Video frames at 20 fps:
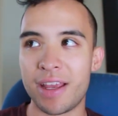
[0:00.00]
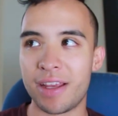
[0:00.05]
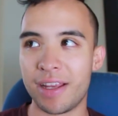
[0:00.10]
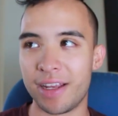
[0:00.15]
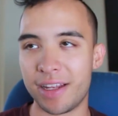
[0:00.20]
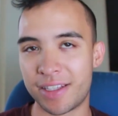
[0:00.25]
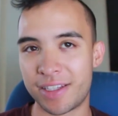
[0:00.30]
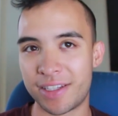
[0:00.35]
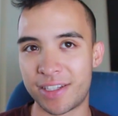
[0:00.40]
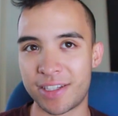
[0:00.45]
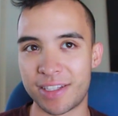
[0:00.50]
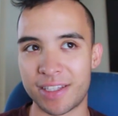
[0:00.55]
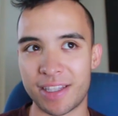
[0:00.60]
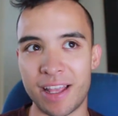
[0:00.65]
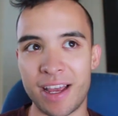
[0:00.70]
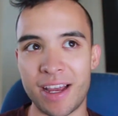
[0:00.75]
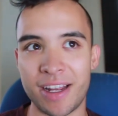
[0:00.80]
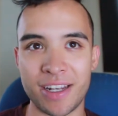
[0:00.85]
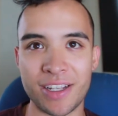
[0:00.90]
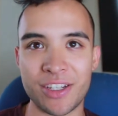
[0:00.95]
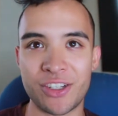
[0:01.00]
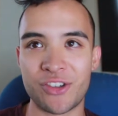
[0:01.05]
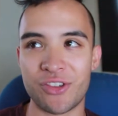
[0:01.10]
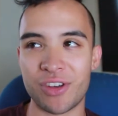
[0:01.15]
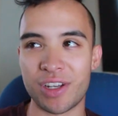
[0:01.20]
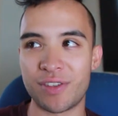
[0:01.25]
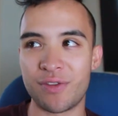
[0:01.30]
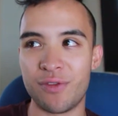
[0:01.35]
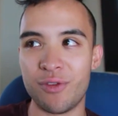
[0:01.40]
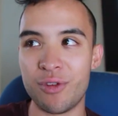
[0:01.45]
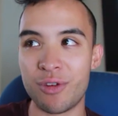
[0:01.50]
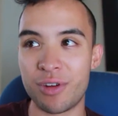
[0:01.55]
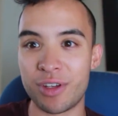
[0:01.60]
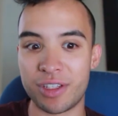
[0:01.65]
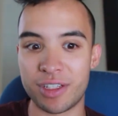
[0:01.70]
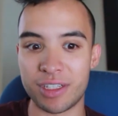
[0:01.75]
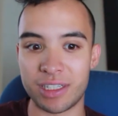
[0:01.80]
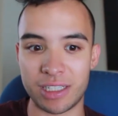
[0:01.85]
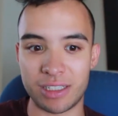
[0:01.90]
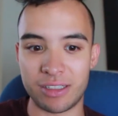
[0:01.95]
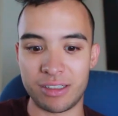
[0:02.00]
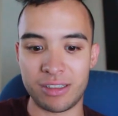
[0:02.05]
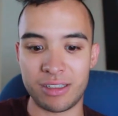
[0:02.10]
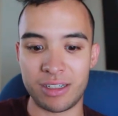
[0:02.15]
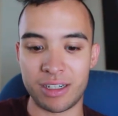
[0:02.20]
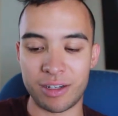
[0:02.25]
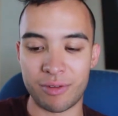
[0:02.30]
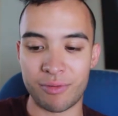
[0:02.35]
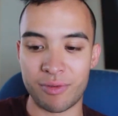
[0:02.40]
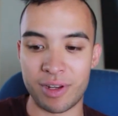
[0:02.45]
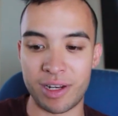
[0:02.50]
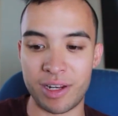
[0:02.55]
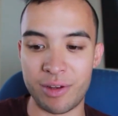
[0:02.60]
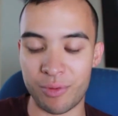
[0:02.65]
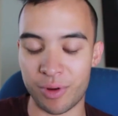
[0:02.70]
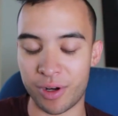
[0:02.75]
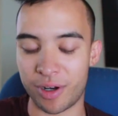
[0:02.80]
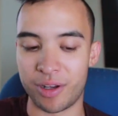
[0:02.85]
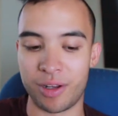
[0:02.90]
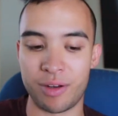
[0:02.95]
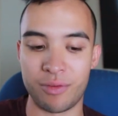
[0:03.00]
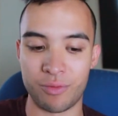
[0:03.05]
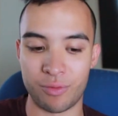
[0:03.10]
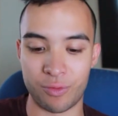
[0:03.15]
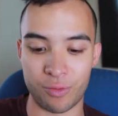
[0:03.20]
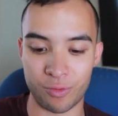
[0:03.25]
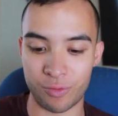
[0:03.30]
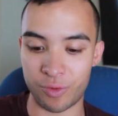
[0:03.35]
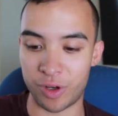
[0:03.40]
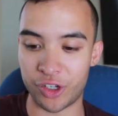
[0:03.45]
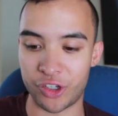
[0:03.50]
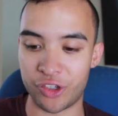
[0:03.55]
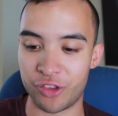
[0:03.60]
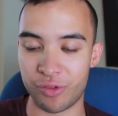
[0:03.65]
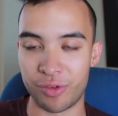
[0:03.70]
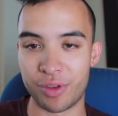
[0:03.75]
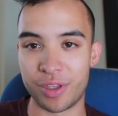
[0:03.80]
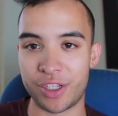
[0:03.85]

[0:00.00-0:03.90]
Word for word: It's slightly stressful because you're like, oh, I really want to rush through